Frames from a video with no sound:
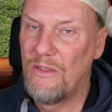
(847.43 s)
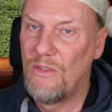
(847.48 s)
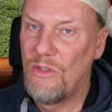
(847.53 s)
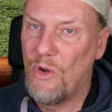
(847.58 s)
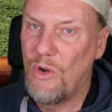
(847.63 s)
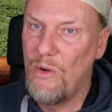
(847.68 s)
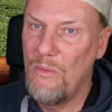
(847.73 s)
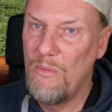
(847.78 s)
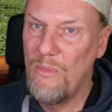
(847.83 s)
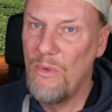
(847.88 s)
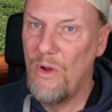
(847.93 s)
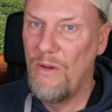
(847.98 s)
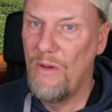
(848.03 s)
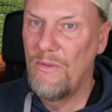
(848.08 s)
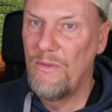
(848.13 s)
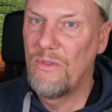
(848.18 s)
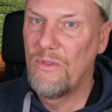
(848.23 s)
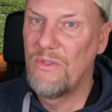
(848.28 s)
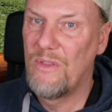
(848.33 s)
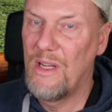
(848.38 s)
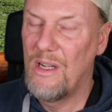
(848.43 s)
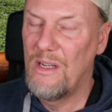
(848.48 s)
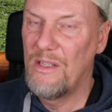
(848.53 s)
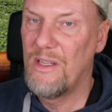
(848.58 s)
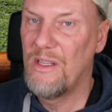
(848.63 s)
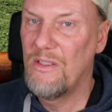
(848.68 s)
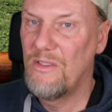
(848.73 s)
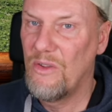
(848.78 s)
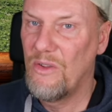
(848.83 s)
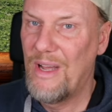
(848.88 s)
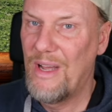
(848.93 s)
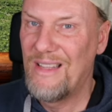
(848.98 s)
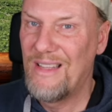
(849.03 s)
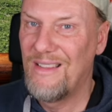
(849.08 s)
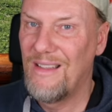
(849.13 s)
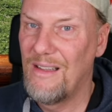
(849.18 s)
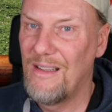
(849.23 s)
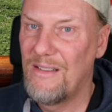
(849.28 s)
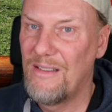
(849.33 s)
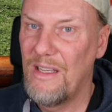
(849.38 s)
Tom of Nostalgia, so
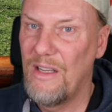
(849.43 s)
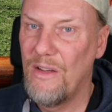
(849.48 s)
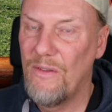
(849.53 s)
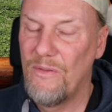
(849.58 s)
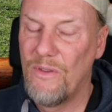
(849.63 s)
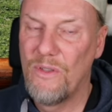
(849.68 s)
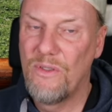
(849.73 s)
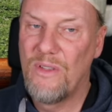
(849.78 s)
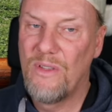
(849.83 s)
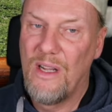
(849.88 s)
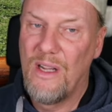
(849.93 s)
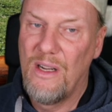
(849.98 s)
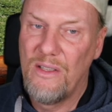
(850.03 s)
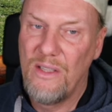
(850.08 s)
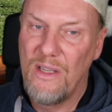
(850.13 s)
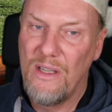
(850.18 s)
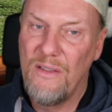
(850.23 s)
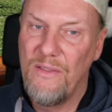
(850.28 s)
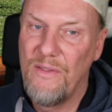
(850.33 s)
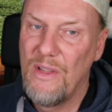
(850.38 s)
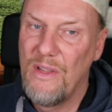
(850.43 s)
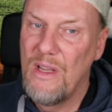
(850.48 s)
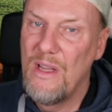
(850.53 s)
SLC of Nostalgia,